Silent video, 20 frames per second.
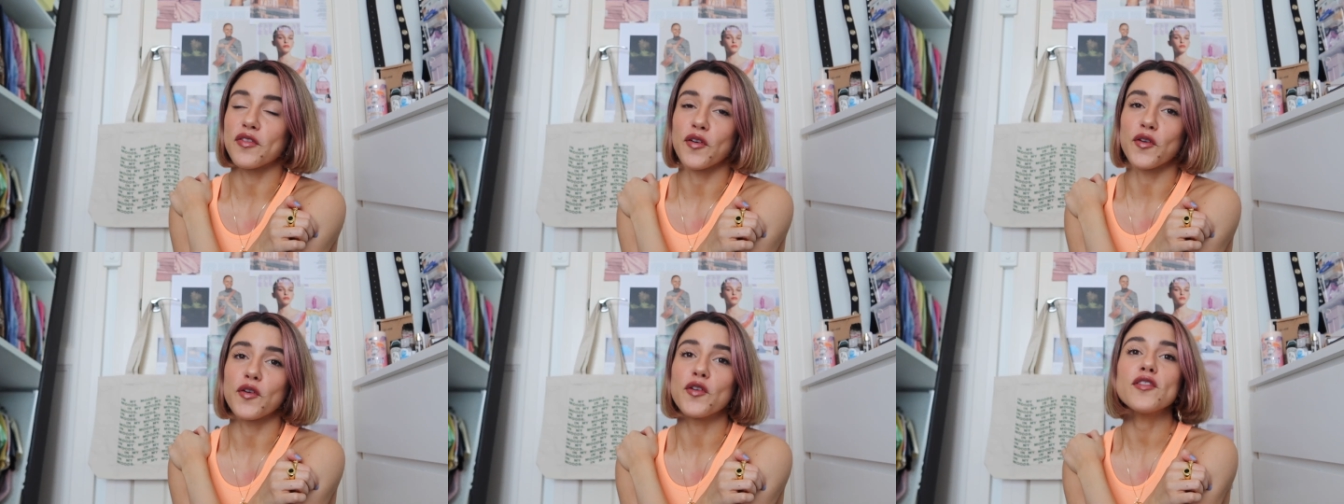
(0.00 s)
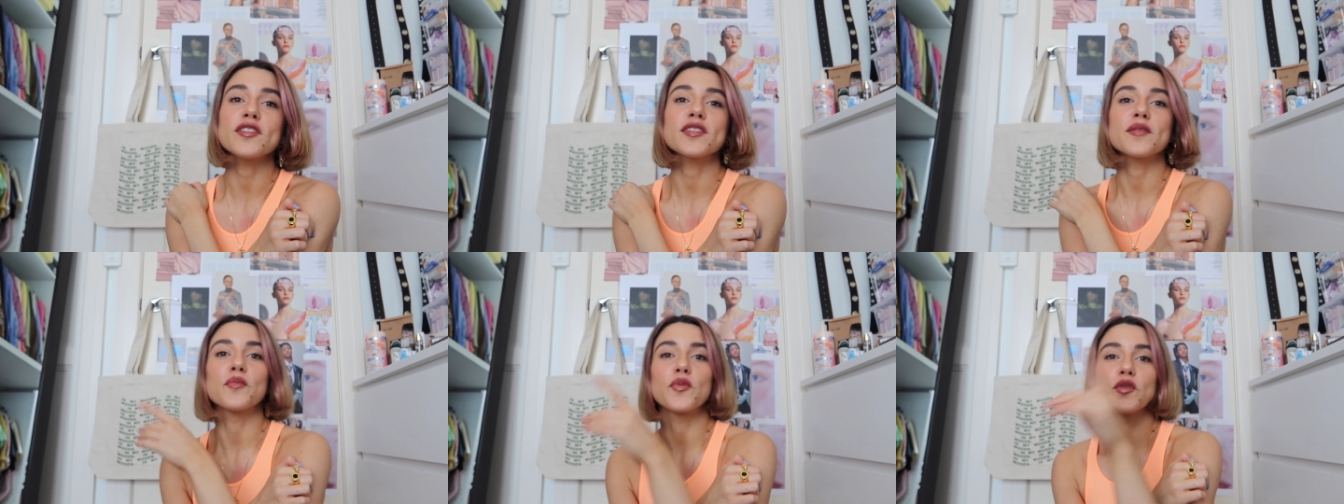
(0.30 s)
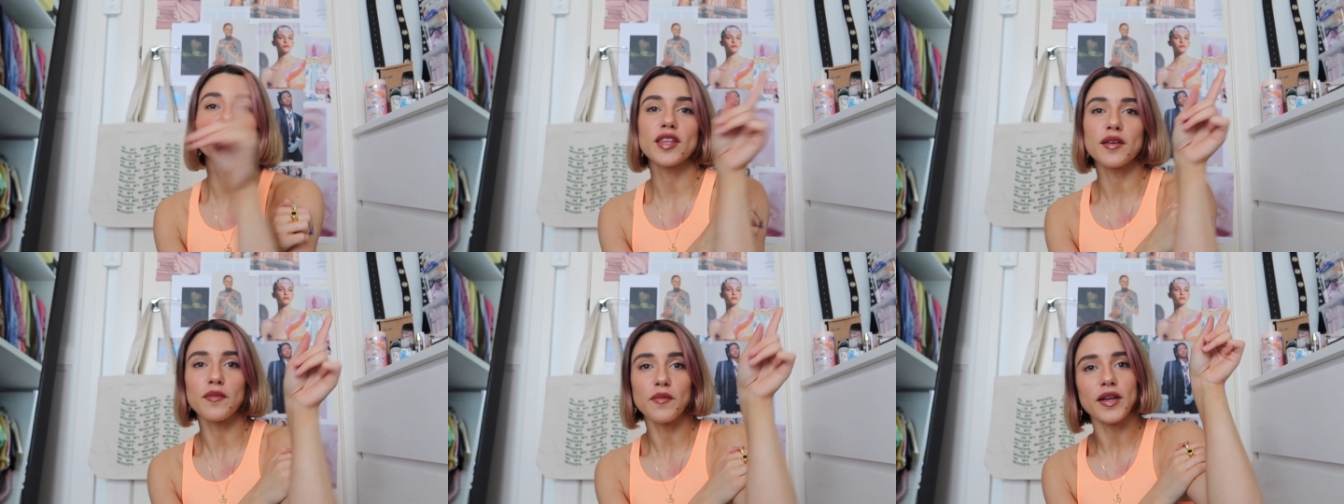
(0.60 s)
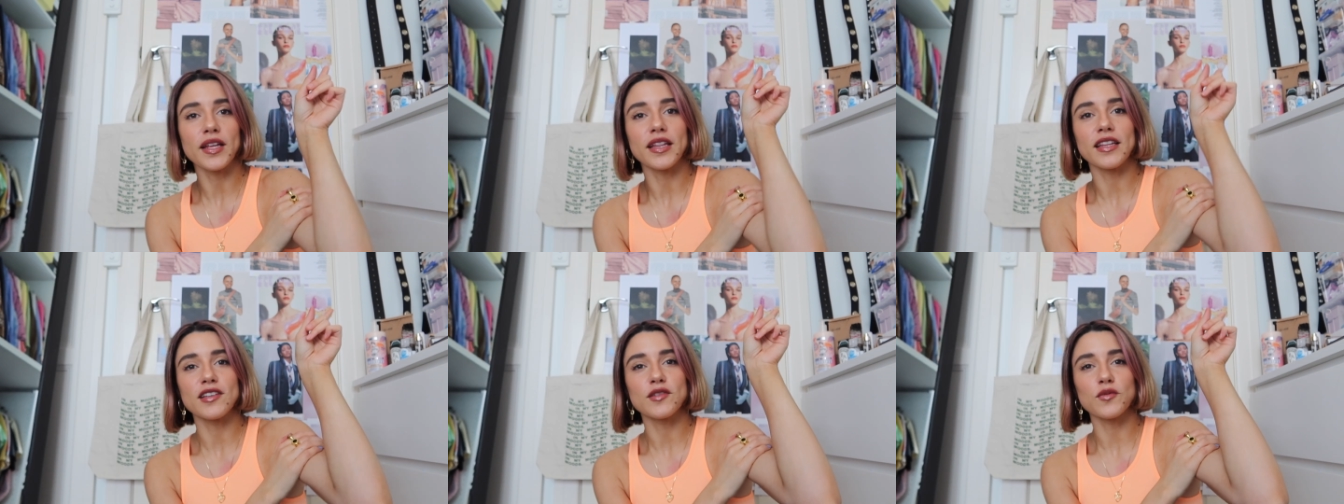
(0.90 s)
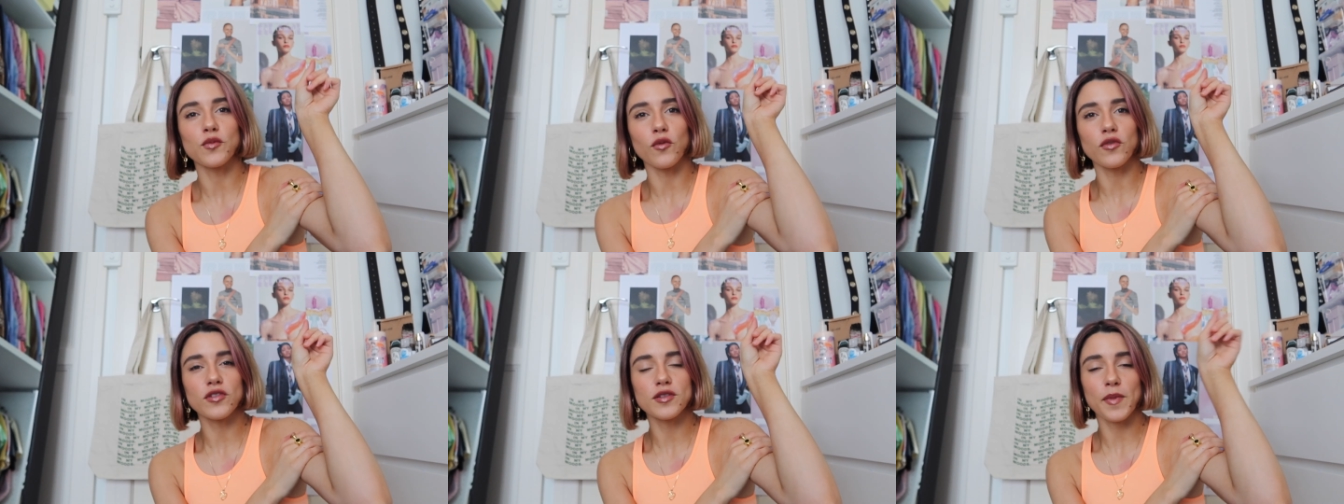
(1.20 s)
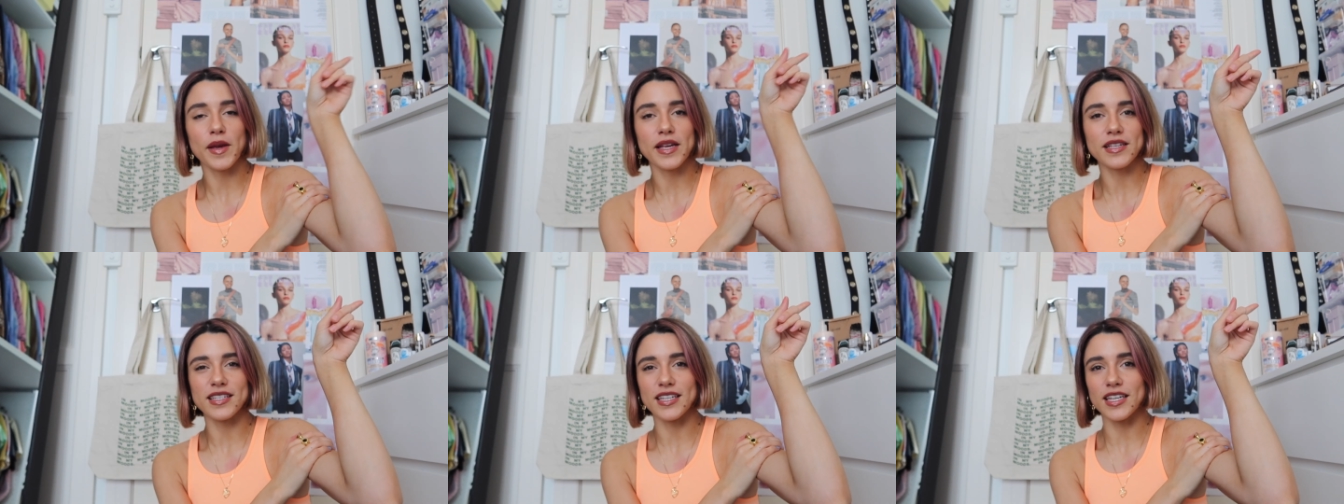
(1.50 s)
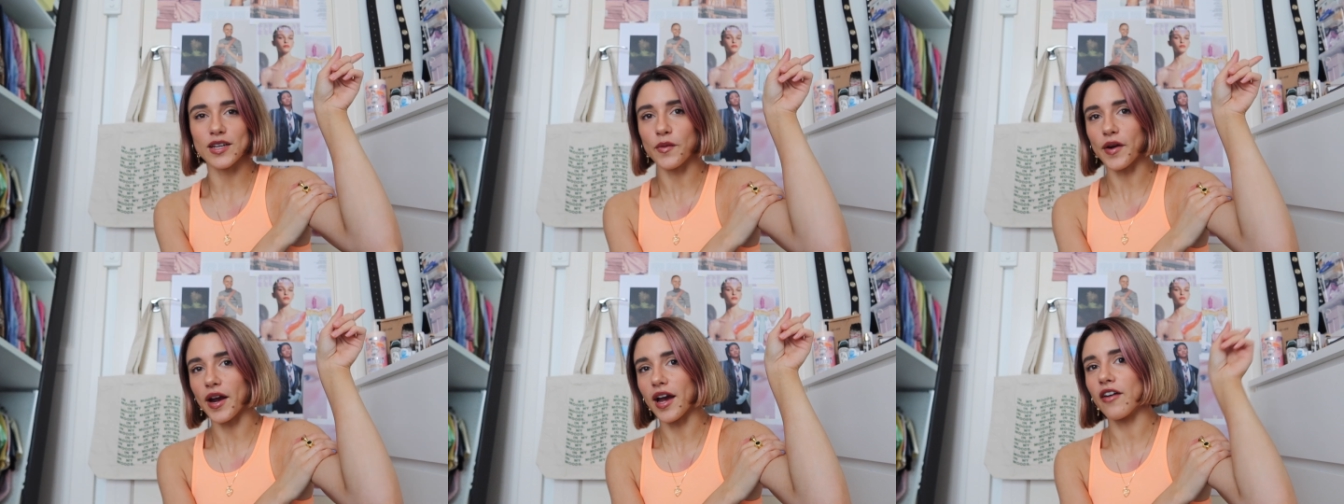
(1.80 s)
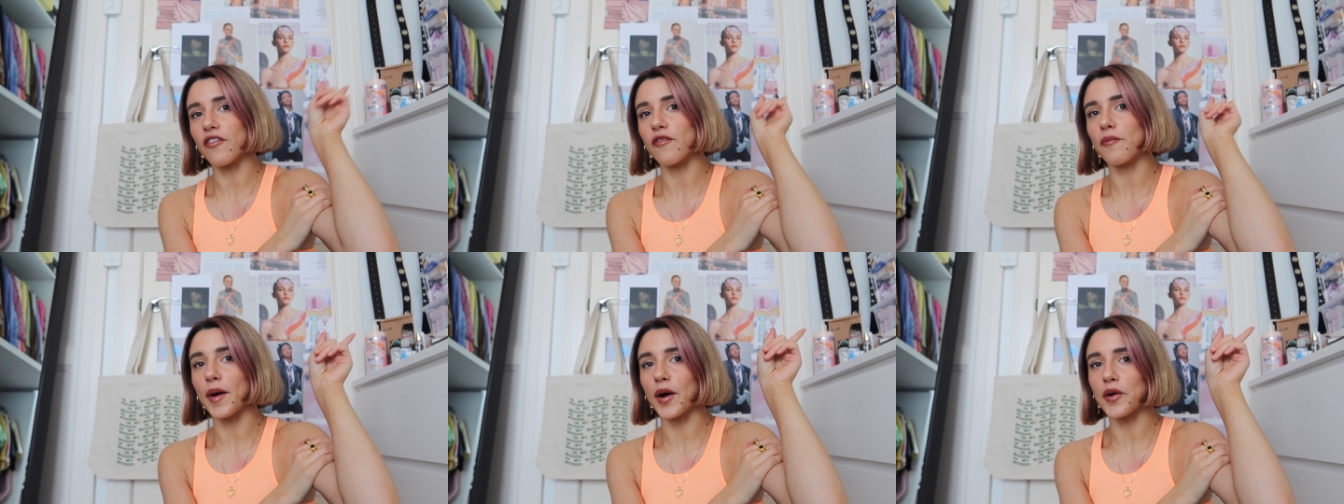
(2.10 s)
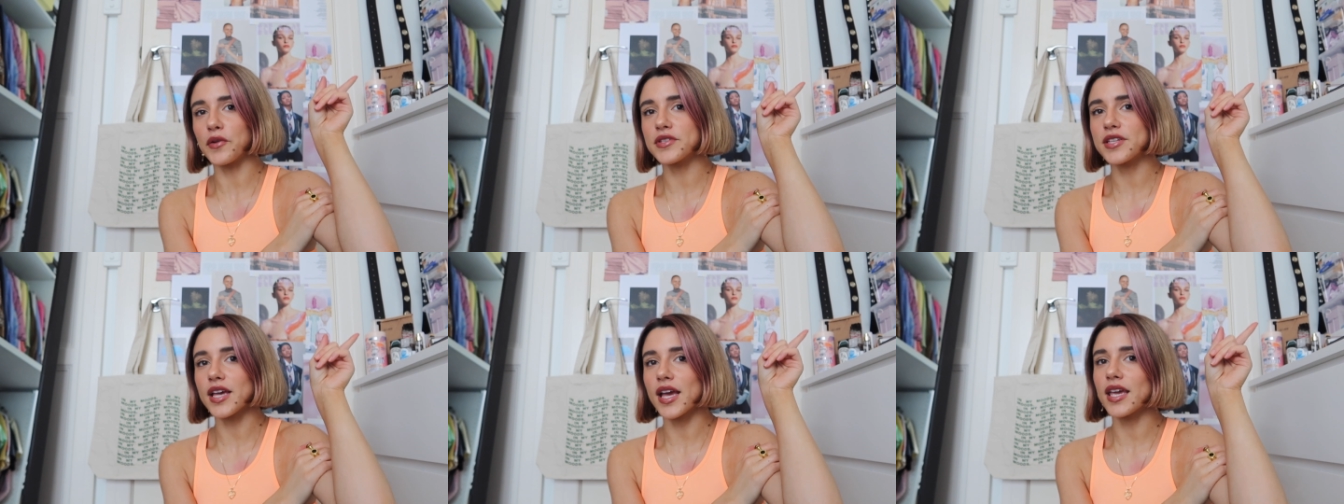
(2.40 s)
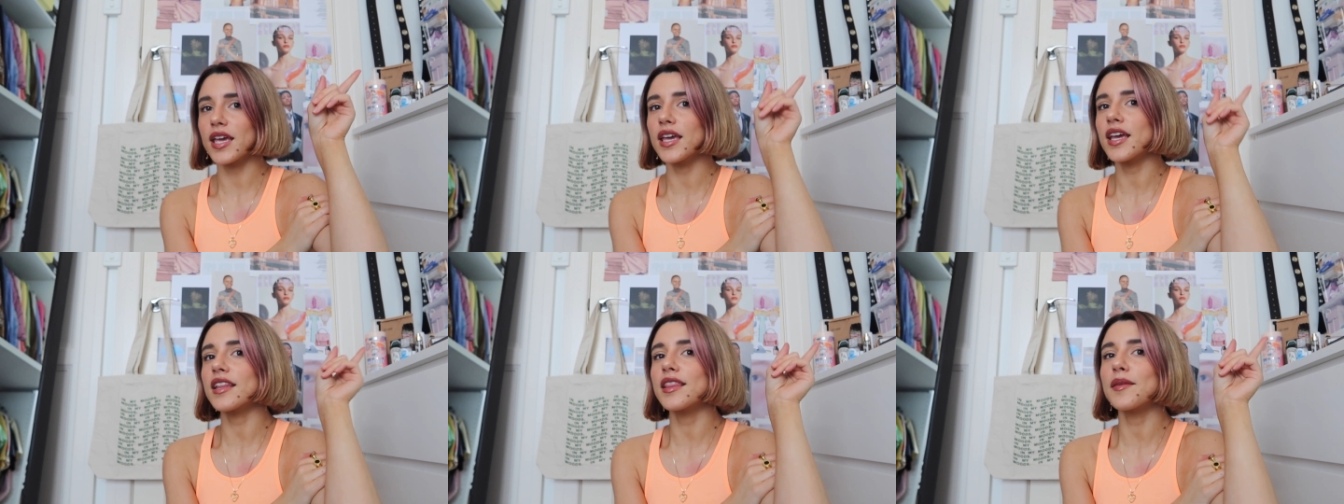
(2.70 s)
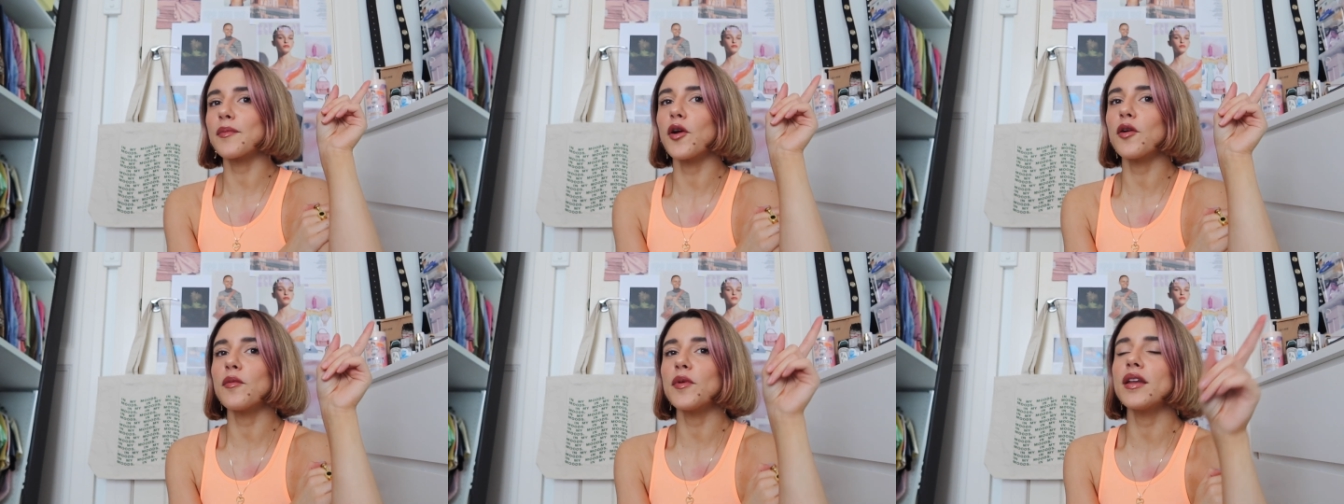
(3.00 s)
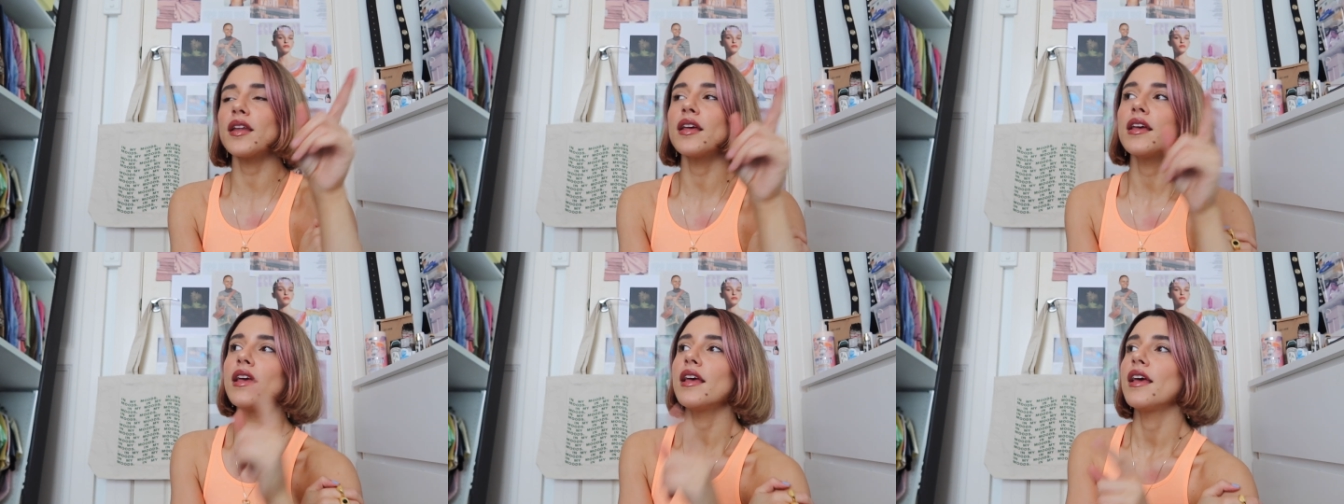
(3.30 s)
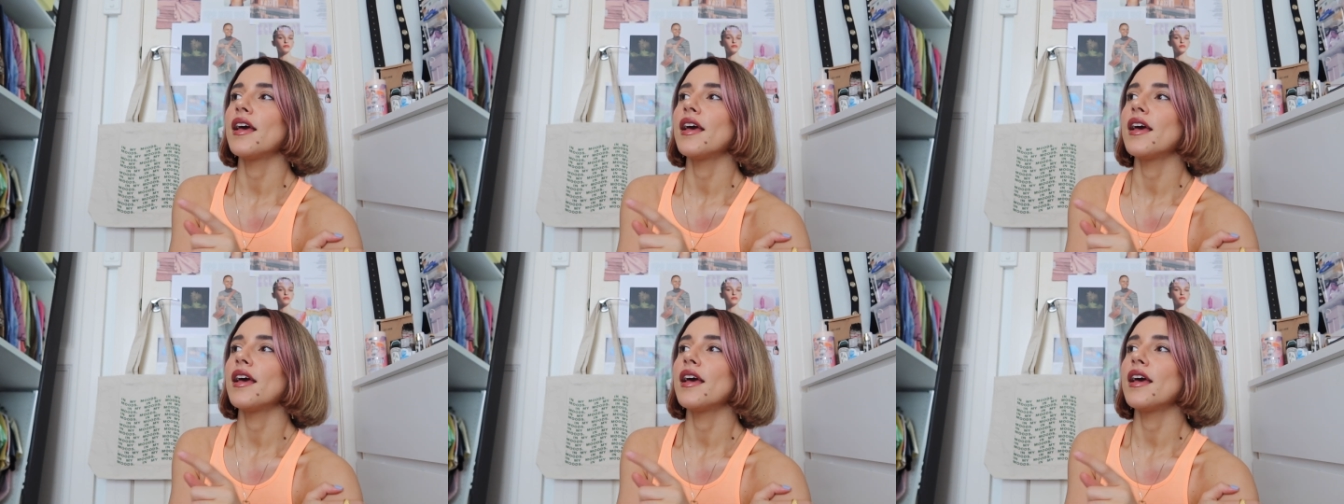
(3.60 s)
those and put them in this wall space here where I have belts hanging at the moment.